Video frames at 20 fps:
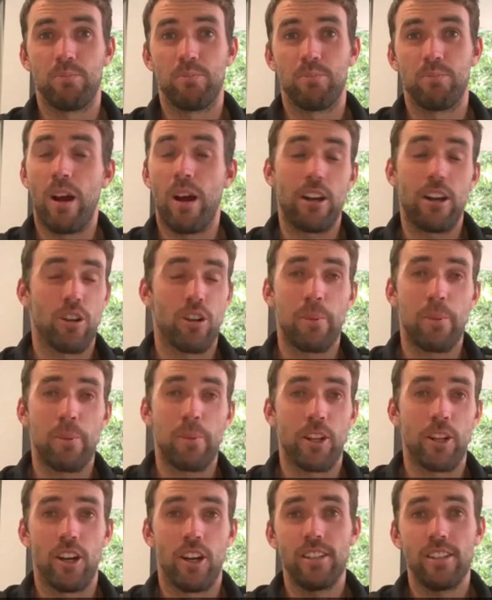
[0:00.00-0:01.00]
I grew up
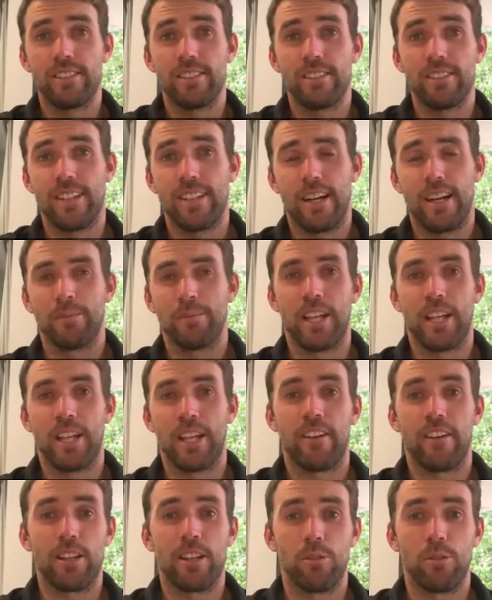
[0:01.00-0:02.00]
on a yacht,
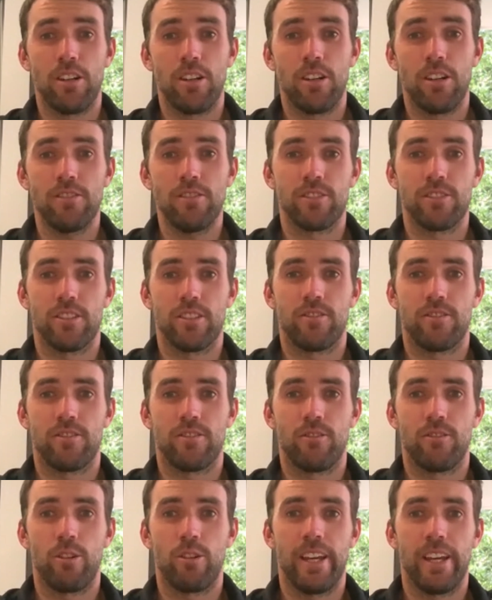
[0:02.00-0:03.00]
sailing around the world for
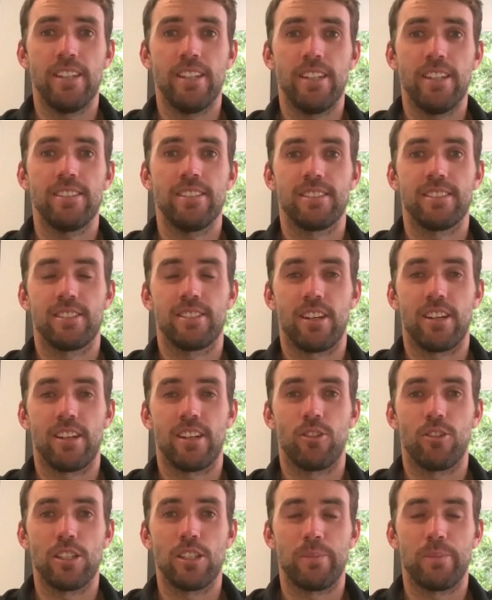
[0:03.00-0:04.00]
4 years, so
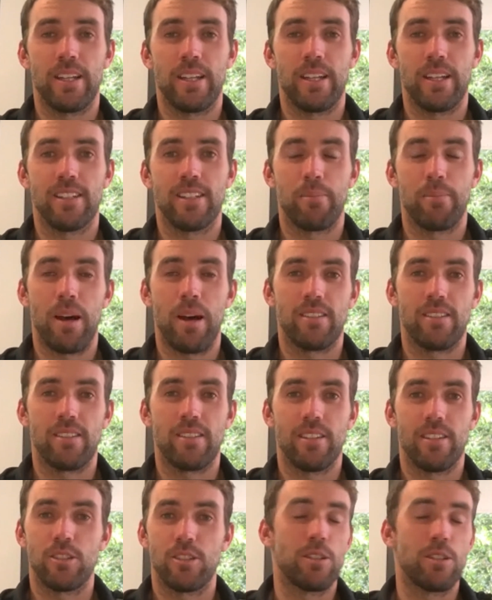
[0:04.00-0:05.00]

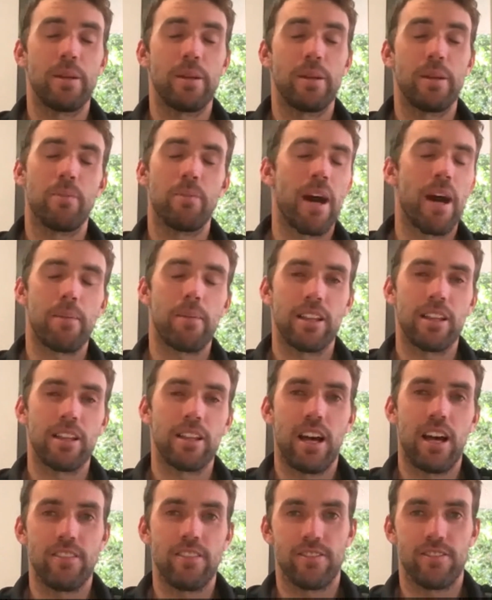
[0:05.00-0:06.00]
it's always been a part of my
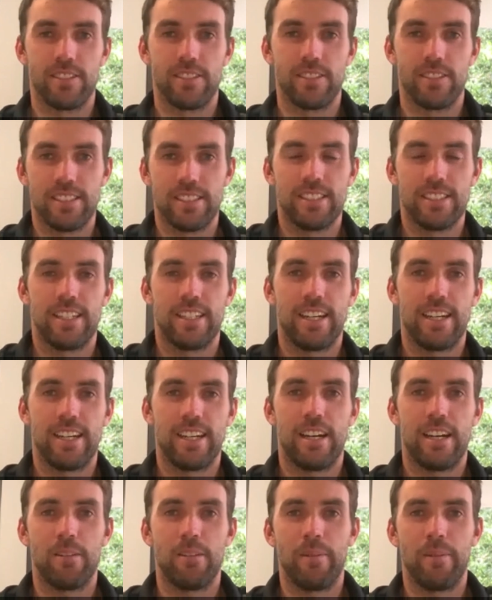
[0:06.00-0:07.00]
life,
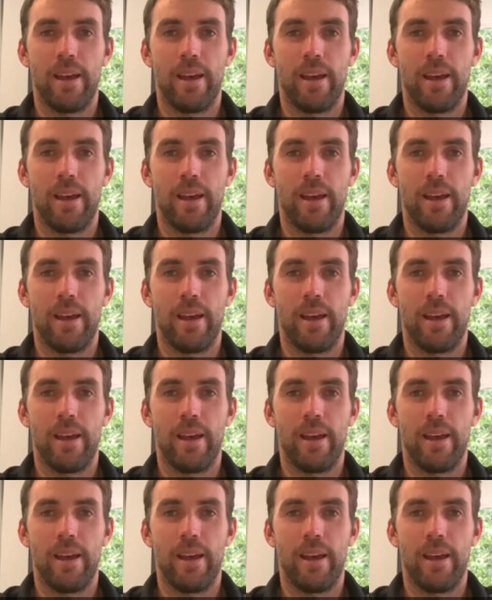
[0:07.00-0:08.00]
and it's
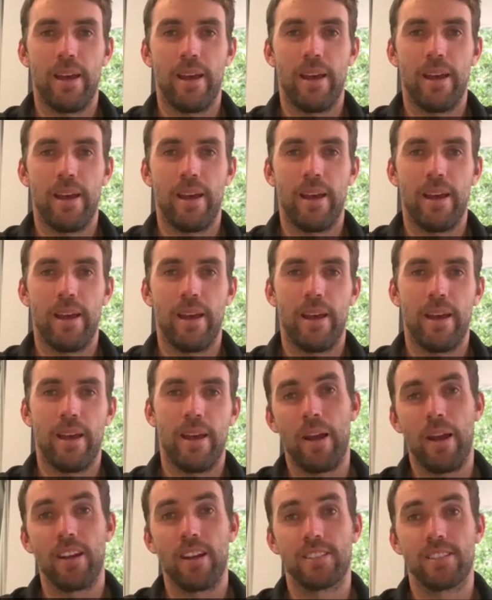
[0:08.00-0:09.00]
a part of my family. My
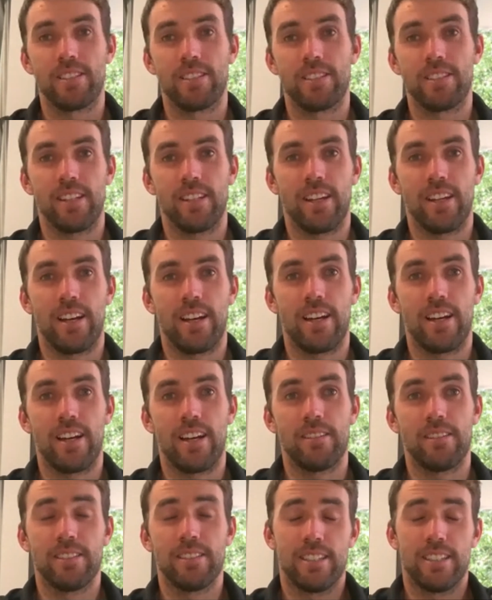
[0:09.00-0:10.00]
parents
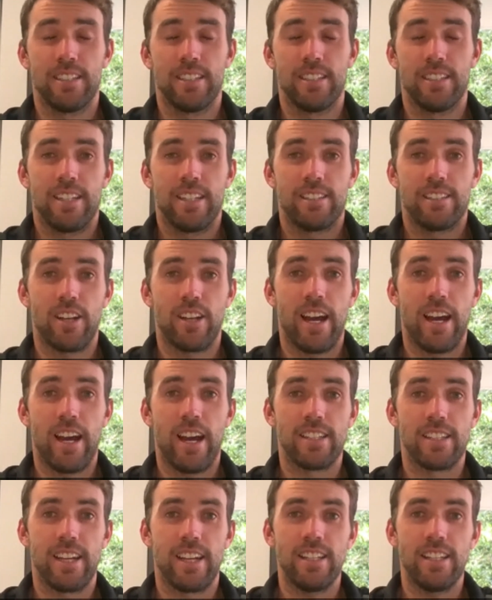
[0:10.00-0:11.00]
are
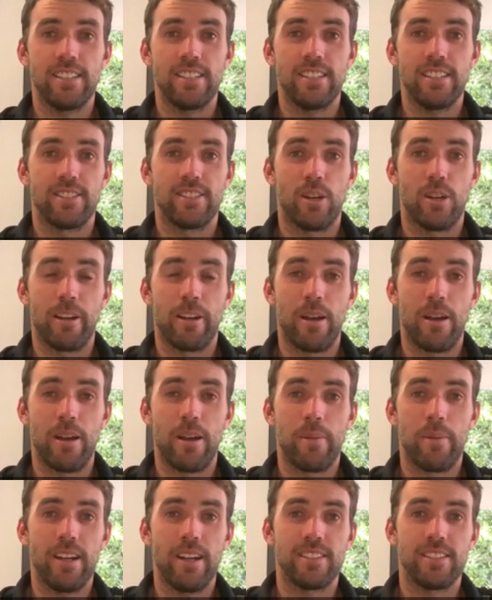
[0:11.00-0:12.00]
die-hard sailors, and so are my
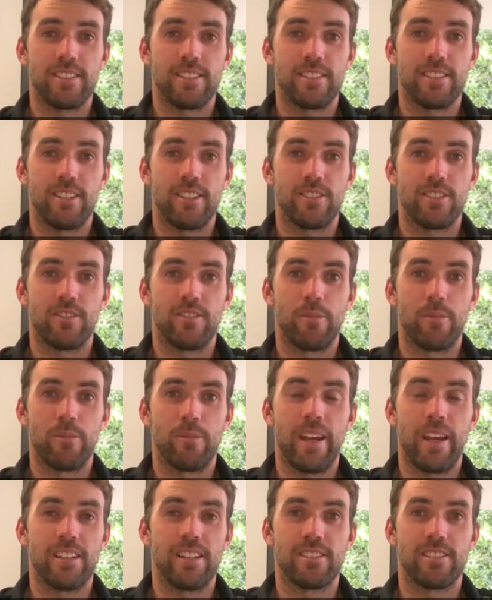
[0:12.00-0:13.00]
grandparents. So for
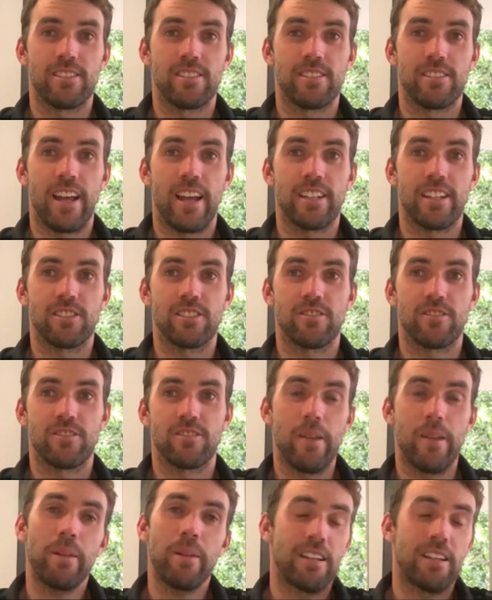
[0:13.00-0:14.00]
me, it's sailing's
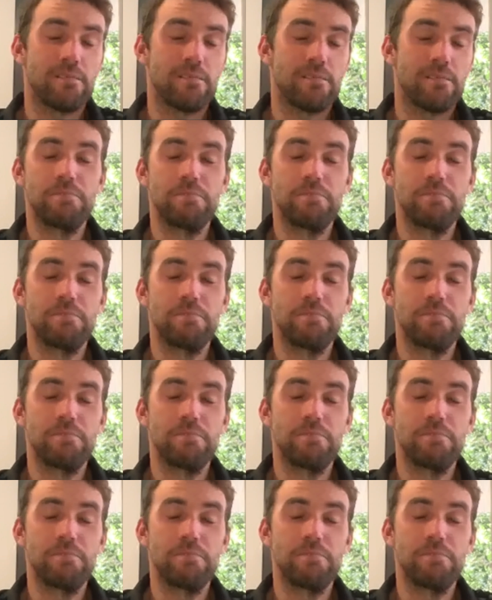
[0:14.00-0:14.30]
family.